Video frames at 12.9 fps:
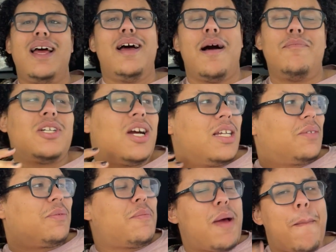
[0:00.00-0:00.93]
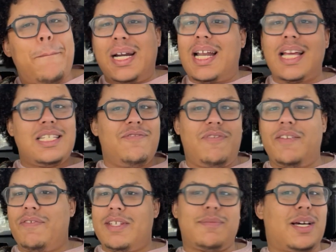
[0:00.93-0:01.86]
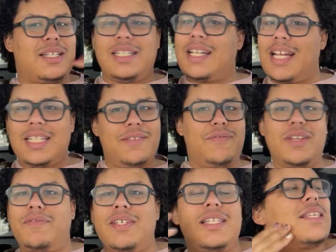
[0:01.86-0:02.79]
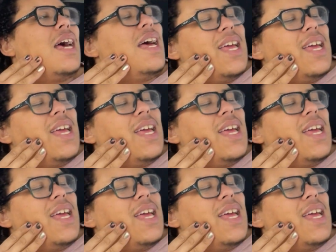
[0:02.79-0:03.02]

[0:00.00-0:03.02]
I'm trying to remember 1950s, Monty, 1950s.